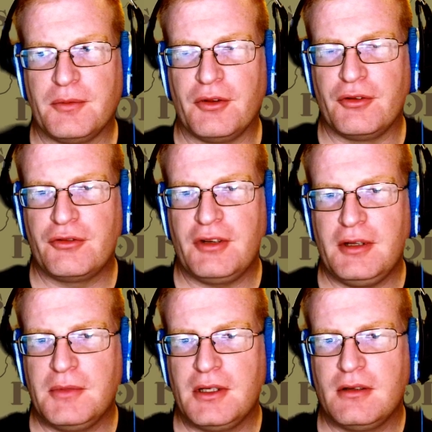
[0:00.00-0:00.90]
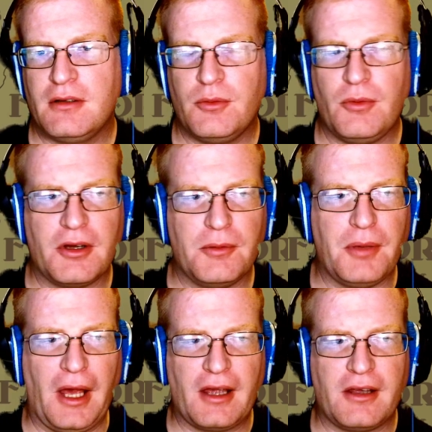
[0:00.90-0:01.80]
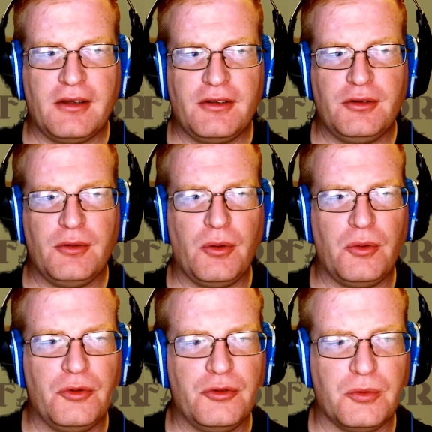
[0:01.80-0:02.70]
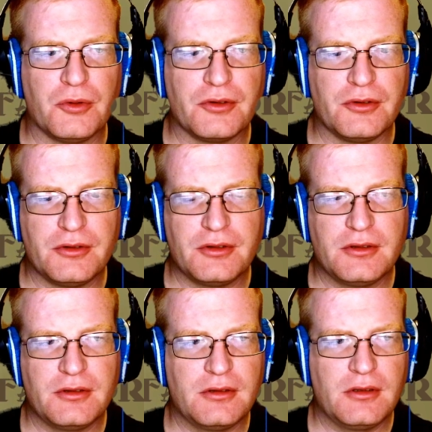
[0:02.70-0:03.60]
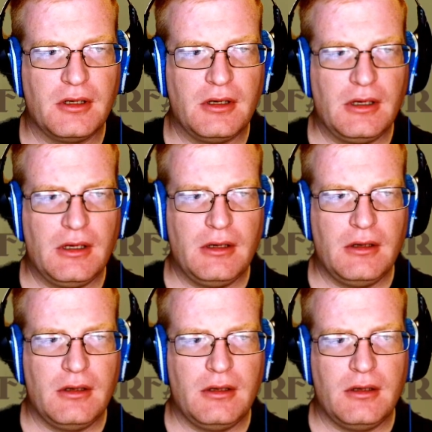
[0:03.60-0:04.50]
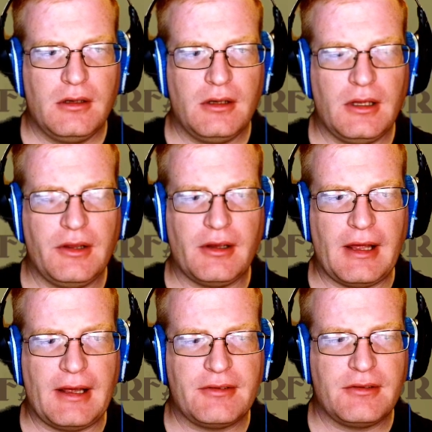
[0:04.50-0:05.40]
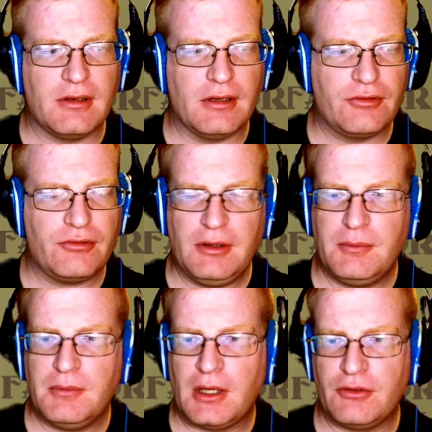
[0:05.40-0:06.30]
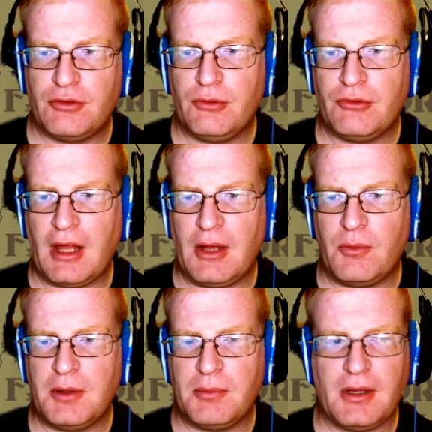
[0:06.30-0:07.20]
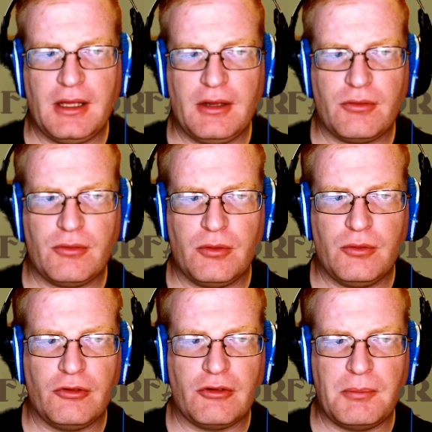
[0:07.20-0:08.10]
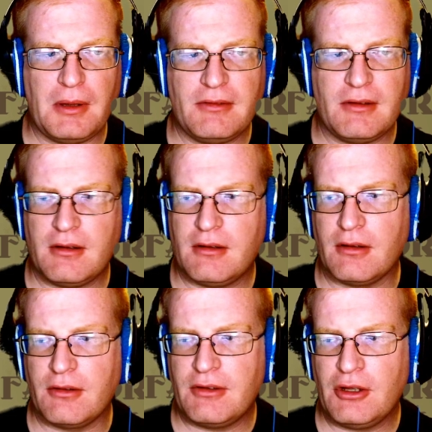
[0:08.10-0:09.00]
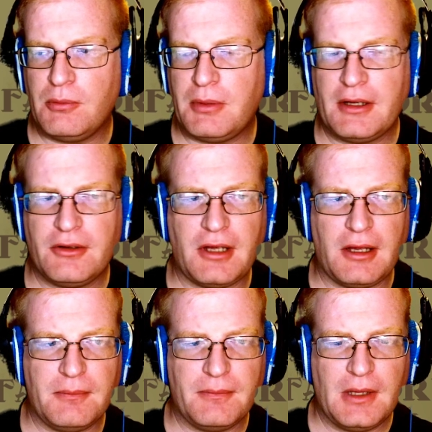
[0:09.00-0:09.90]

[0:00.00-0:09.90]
to the stream, welcome back to Old World. In the last stream on Tuesday we played through just a basic single player game,